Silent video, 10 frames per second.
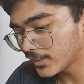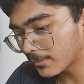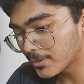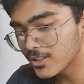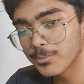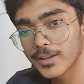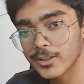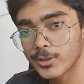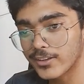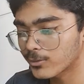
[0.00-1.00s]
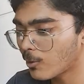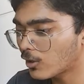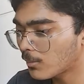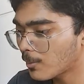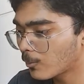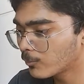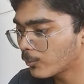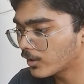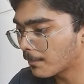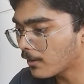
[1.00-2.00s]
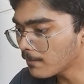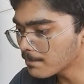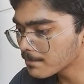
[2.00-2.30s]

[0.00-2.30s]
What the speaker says: let me just make a test call on my own phone number,